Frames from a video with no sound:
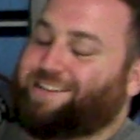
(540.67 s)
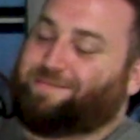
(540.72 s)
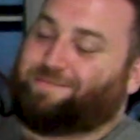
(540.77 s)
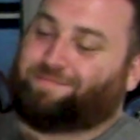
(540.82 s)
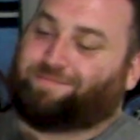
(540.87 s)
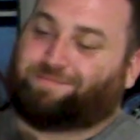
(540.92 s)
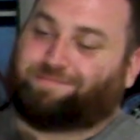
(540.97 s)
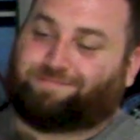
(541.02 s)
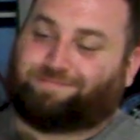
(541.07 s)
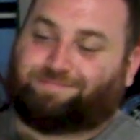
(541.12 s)

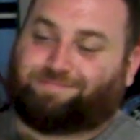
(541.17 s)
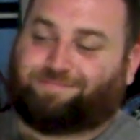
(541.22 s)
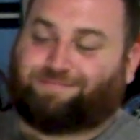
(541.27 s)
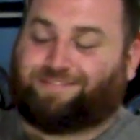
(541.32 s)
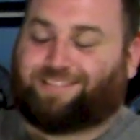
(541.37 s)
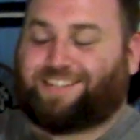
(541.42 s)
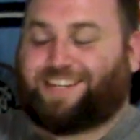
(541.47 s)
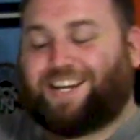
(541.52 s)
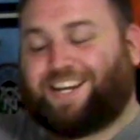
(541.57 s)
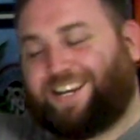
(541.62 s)

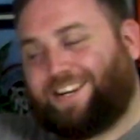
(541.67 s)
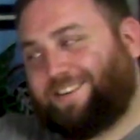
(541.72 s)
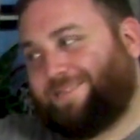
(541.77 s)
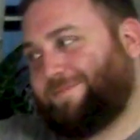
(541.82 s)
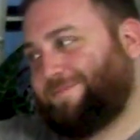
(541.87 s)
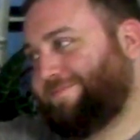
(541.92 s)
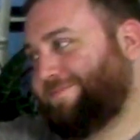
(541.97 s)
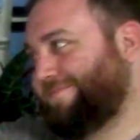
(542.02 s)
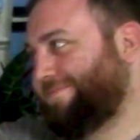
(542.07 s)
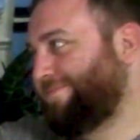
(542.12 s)

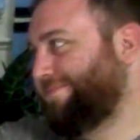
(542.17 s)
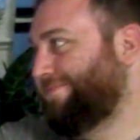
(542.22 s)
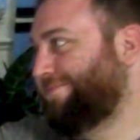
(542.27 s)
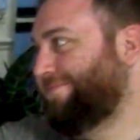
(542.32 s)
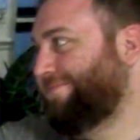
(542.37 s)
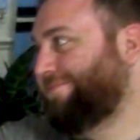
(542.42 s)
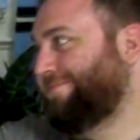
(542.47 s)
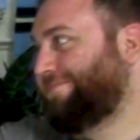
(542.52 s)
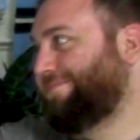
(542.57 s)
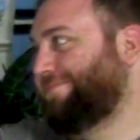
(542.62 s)

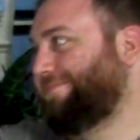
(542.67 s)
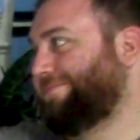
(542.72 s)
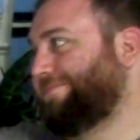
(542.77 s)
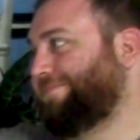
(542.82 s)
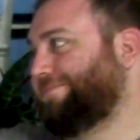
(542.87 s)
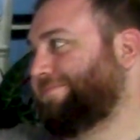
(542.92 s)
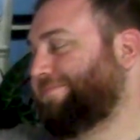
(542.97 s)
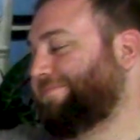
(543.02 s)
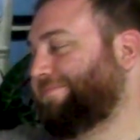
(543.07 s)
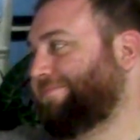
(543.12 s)

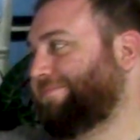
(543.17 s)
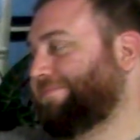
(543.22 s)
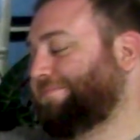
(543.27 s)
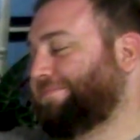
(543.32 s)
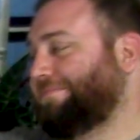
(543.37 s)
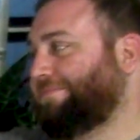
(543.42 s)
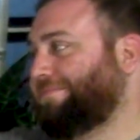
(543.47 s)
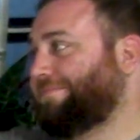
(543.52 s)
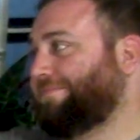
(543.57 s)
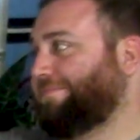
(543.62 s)

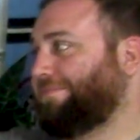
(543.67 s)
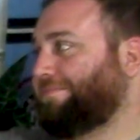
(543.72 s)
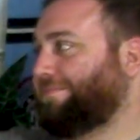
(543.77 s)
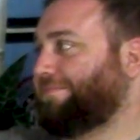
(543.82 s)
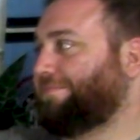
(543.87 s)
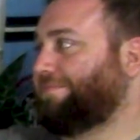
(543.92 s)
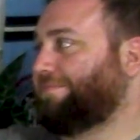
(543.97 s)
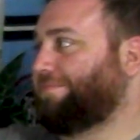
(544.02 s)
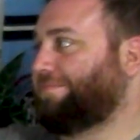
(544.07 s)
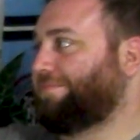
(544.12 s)

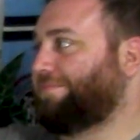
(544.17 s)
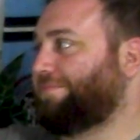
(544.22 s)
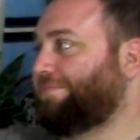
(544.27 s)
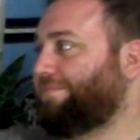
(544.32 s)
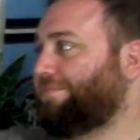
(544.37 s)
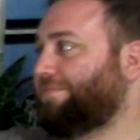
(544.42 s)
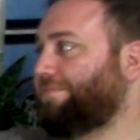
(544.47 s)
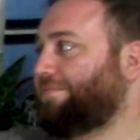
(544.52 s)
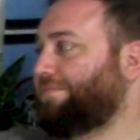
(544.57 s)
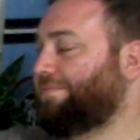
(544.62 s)

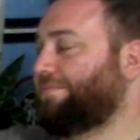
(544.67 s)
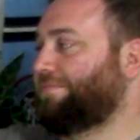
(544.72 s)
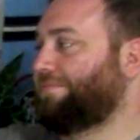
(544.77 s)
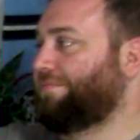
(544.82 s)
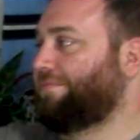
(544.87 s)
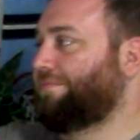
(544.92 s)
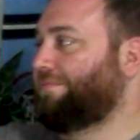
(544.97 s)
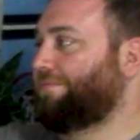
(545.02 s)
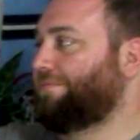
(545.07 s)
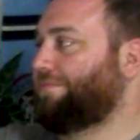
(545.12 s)

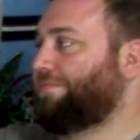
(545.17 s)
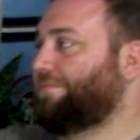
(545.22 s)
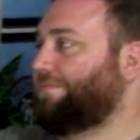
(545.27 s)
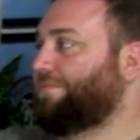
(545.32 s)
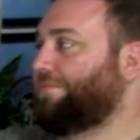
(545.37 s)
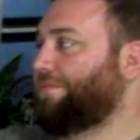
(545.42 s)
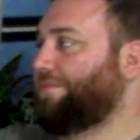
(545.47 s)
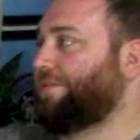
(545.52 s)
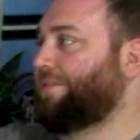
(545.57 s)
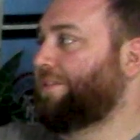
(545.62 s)

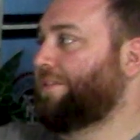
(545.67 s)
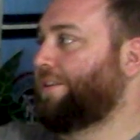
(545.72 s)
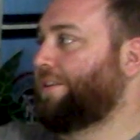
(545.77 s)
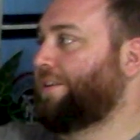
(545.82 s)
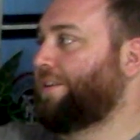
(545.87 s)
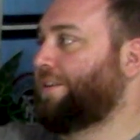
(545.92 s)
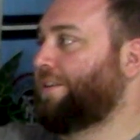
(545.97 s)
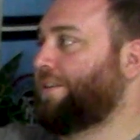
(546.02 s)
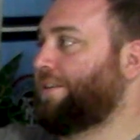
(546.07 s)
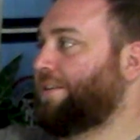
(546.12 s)

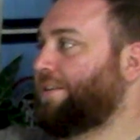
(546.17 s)
This person isn't speaking.